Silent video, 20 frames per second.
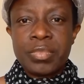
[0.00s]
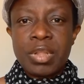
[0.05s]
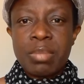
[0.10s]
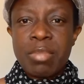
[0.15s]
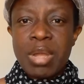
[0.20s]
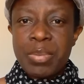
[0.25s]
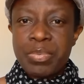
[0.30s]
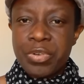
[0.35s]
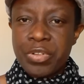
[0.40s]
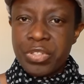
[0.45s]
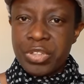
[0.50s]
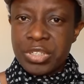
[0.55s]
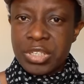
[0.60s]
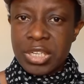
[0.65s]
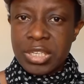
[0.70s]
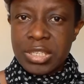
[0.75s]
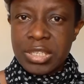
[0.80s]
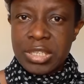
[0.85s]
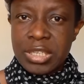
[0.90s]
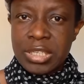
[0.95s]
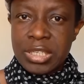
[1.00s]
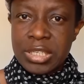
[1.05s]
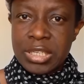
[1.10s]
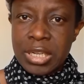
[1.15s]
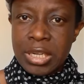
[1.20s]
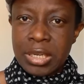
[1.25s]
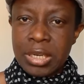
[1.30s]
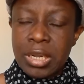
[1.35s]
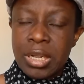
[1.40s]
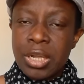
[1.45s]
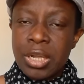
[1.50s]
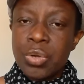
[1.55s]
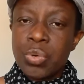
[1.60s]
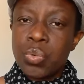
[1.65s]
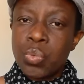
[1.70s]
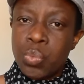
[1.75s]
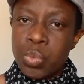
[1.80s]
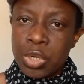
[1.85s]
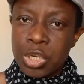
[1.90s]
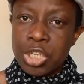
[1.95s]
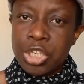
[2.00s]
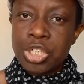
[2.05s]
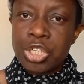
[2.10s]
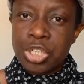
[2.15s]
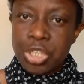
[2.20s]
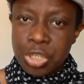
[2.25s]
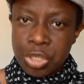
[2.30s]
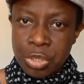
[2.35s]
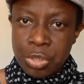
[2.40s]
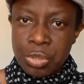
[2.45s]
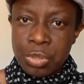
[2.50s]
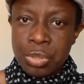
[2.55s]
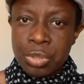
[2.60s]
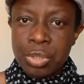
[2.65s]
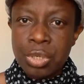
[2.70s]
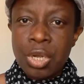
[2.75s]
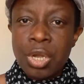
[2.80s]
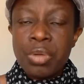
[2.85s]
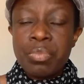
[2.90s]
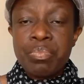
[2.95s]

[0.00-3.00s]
My brothers and sisters, we should